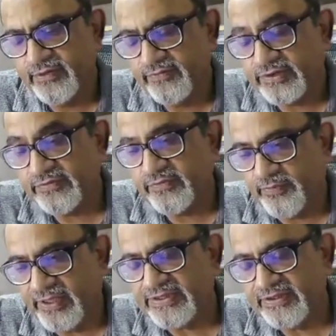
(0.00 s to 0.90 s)
which is my
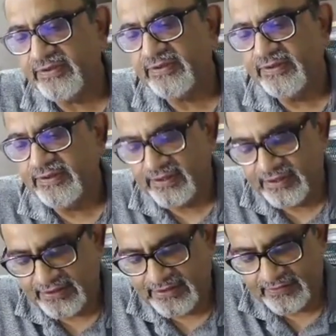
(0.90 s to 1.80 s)
passion,
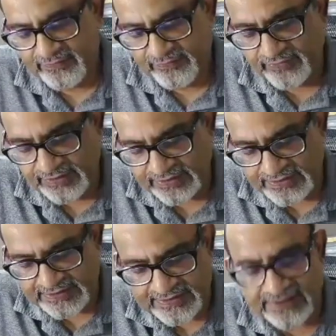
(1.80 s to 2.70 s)
and we will
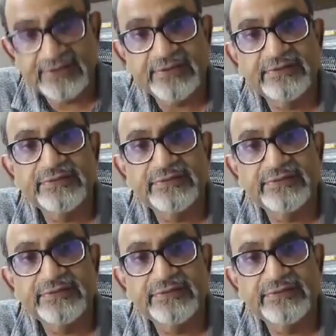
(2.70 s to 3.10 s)
discuss then